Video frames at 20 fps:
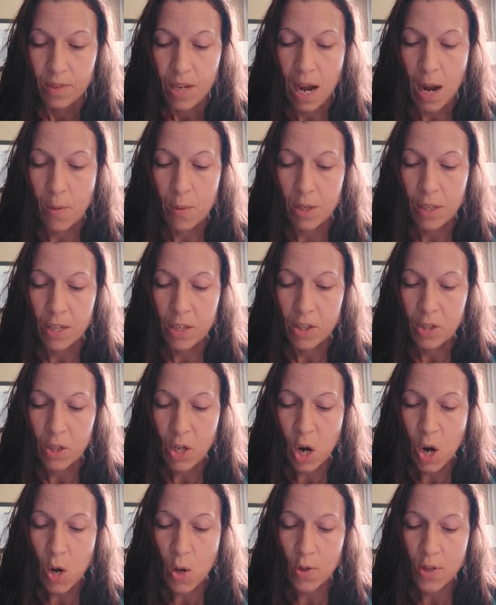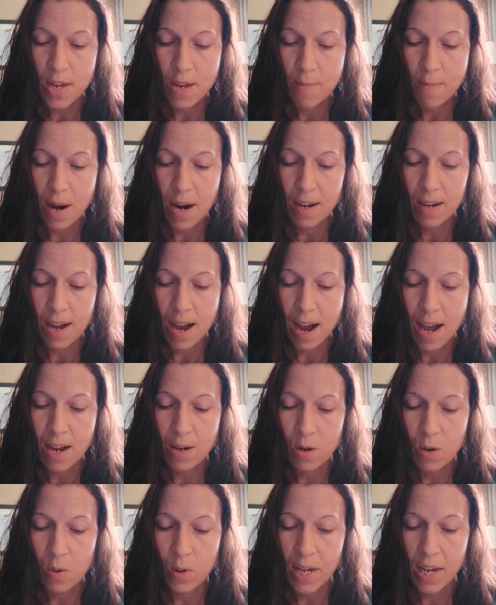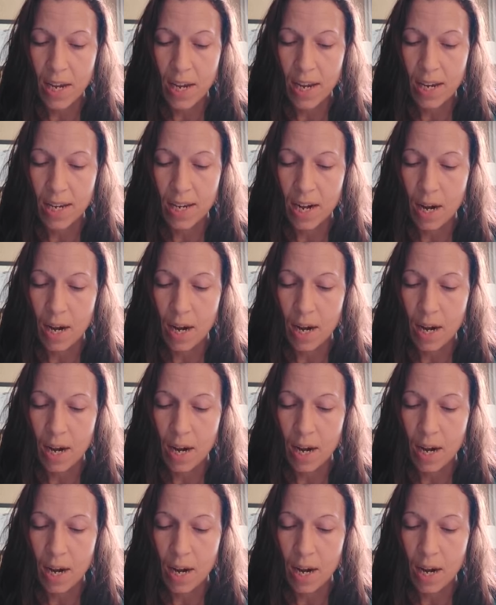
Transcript: I will extol thee, my God, O King,